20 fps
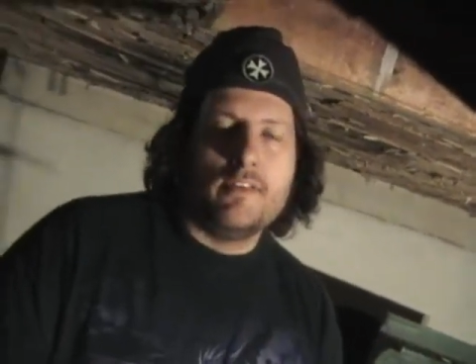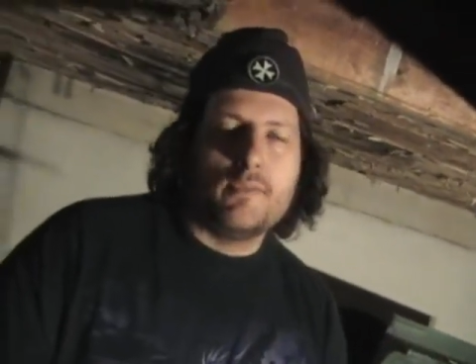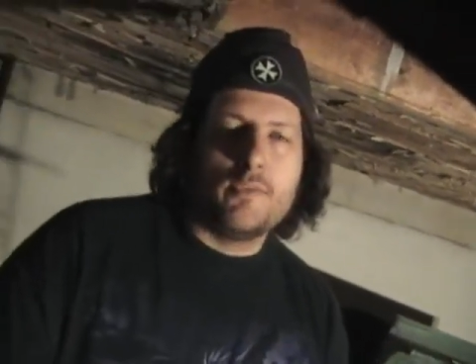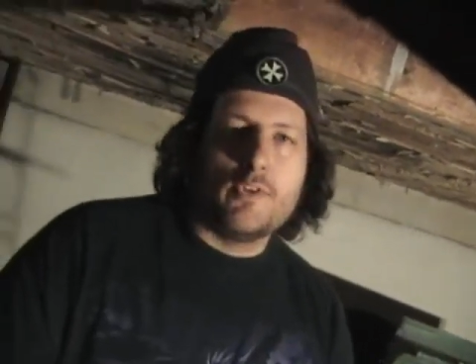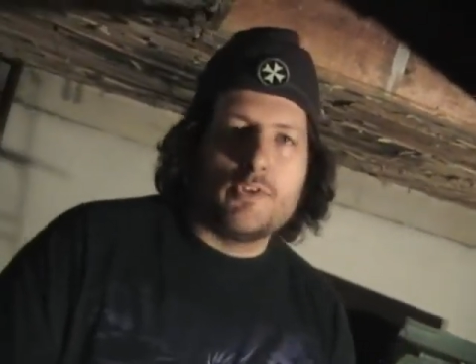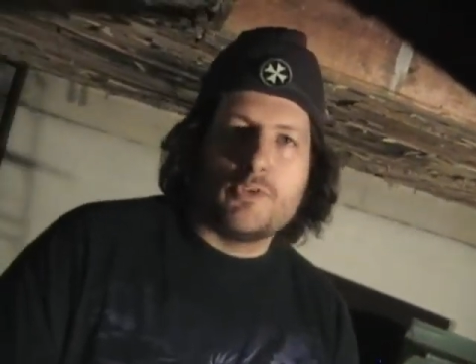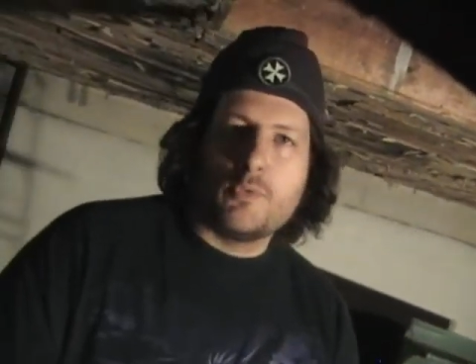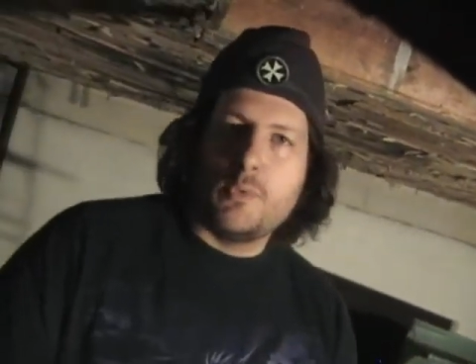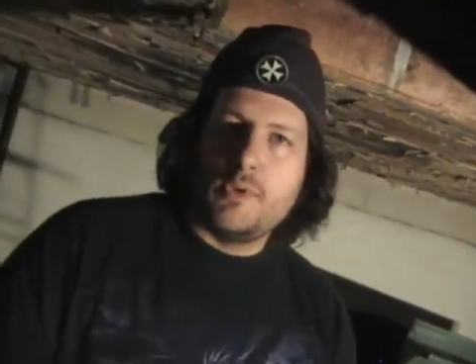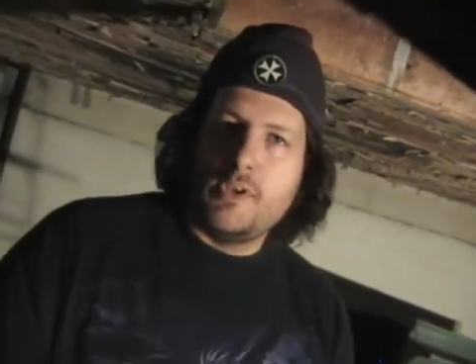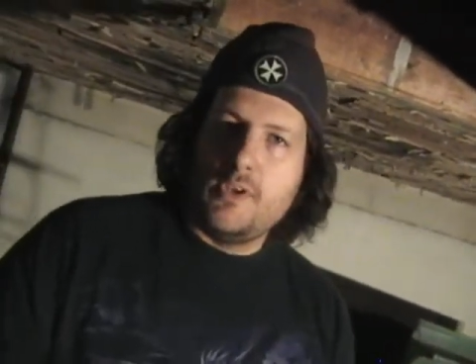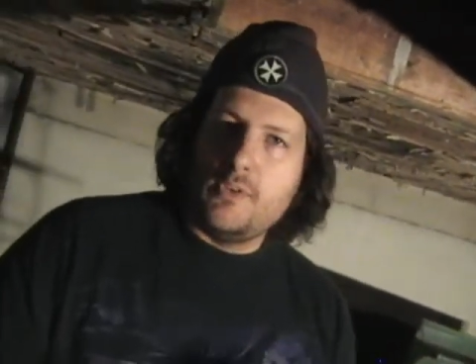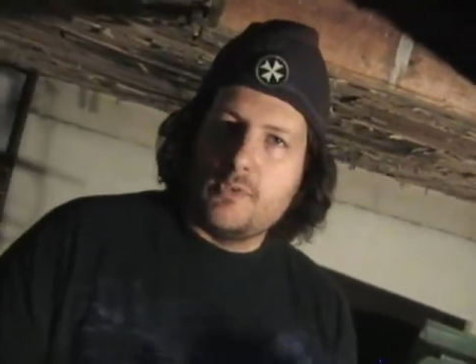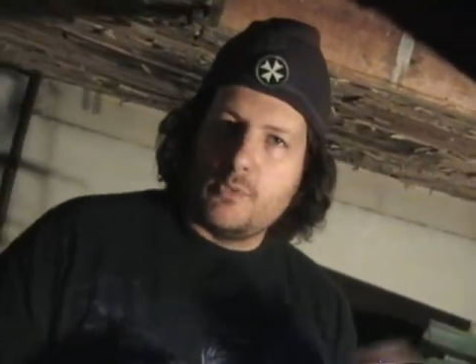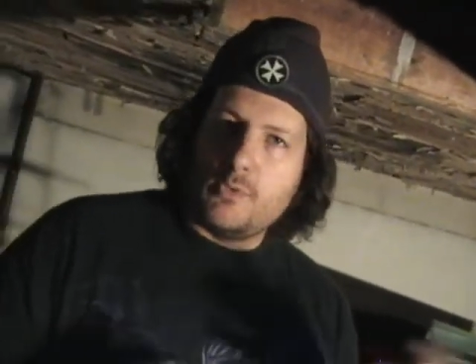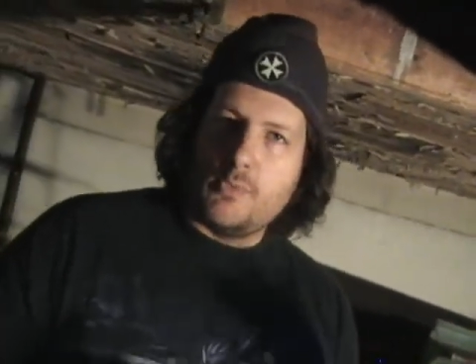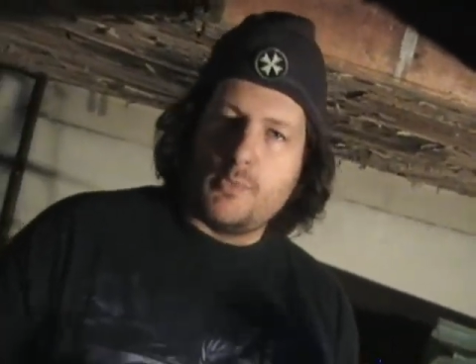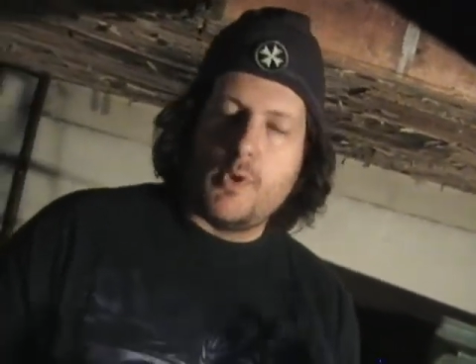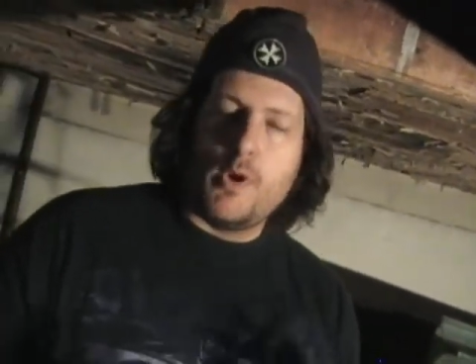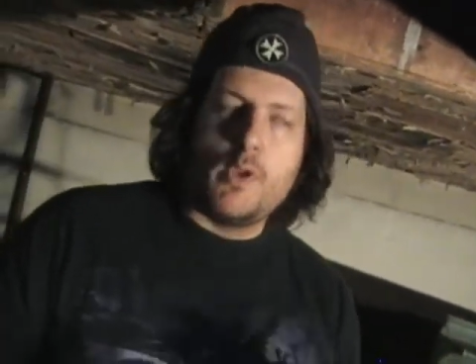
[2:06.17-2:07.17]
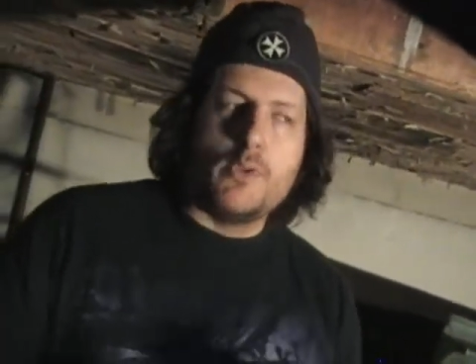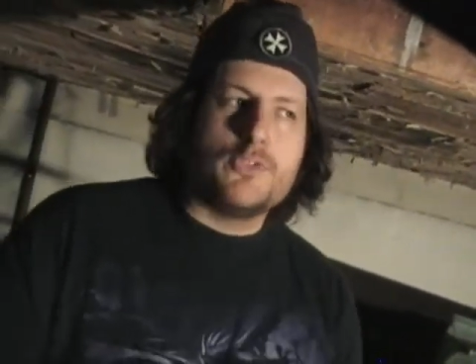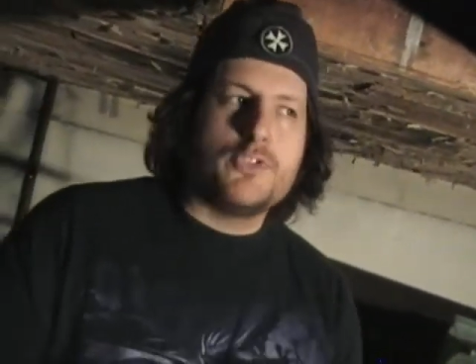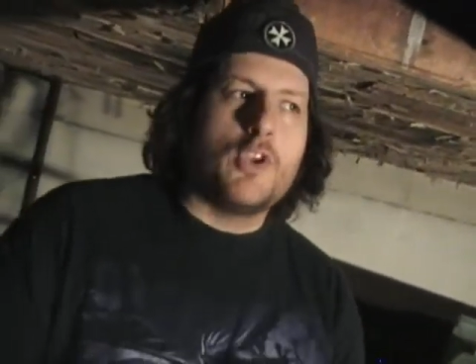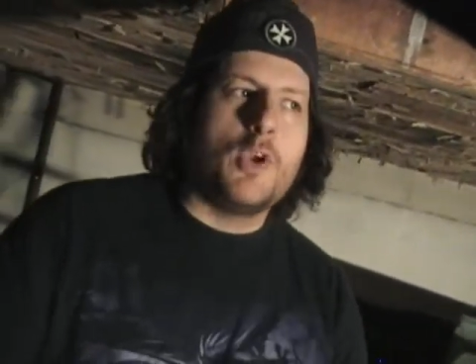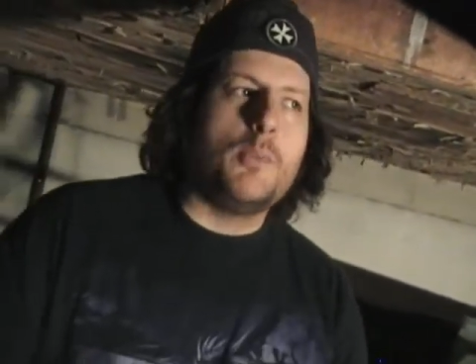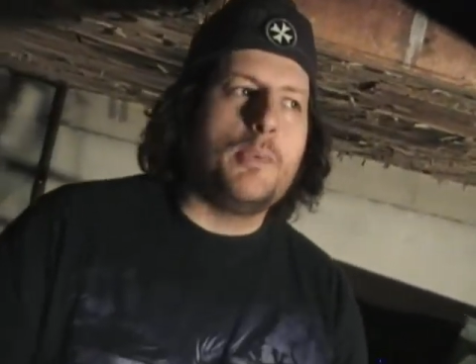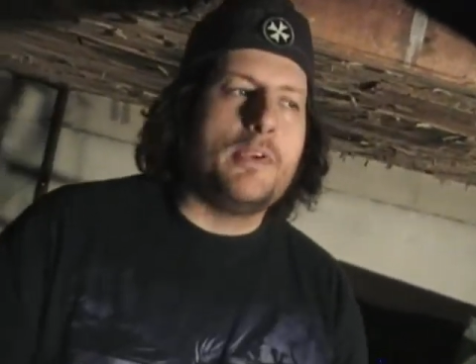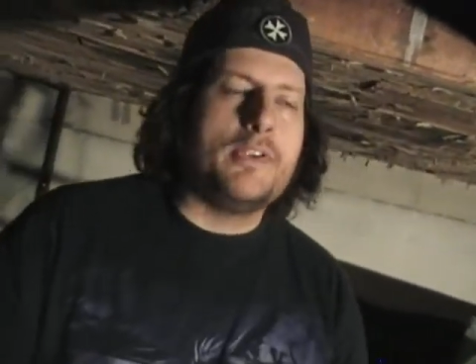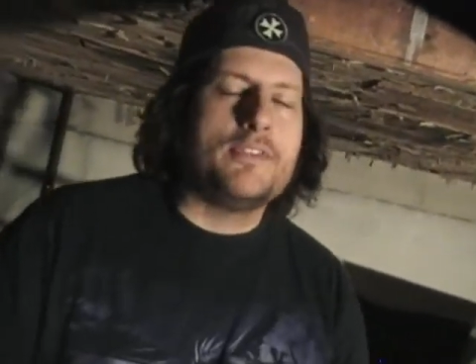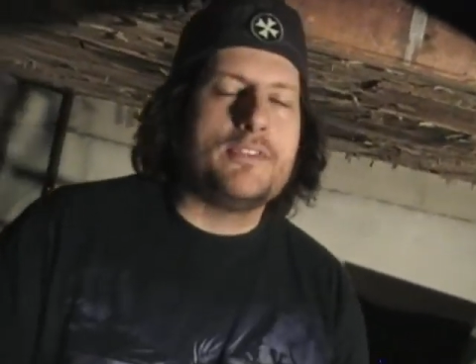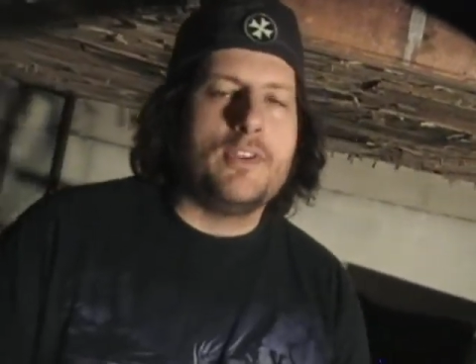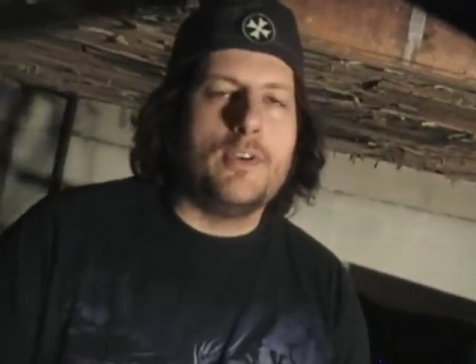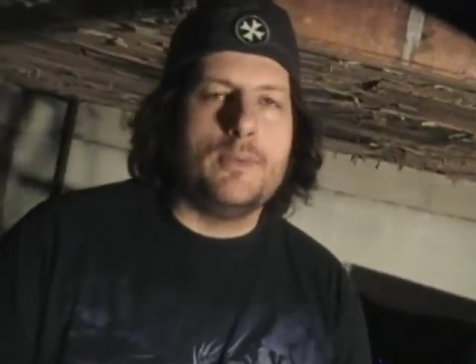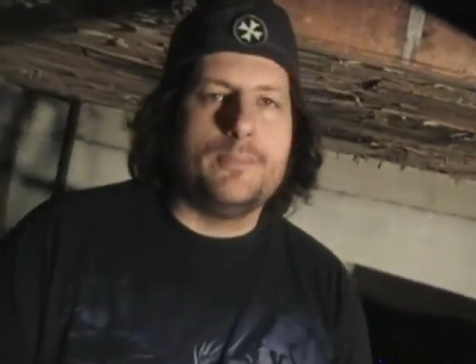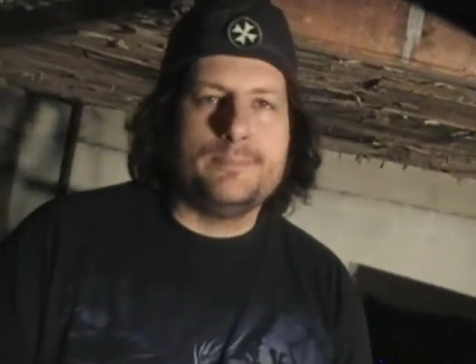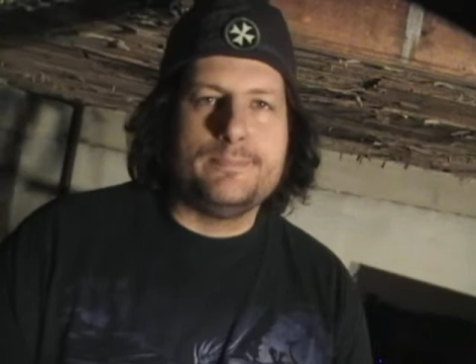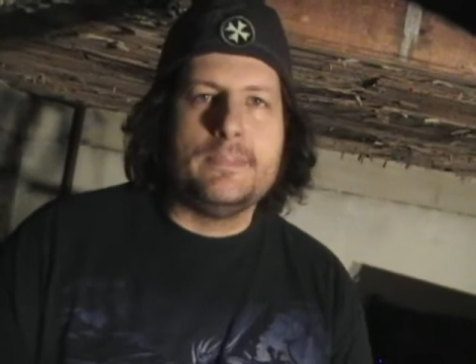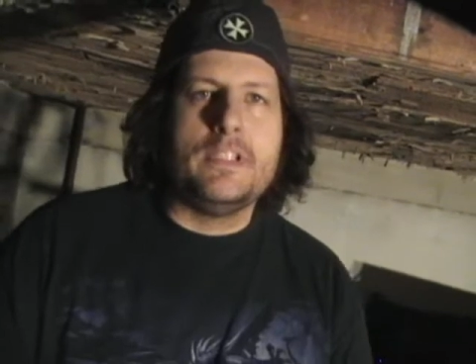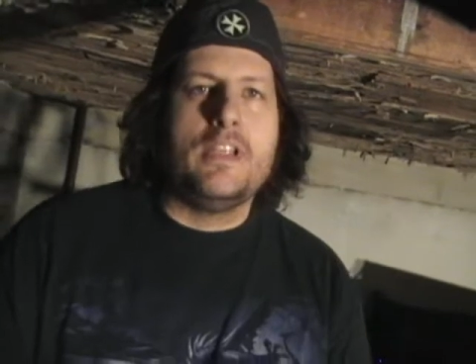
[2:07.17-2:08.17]
the version we use with rotoscoping,
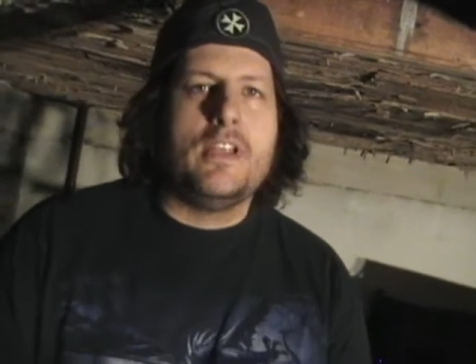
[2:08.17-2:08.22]
so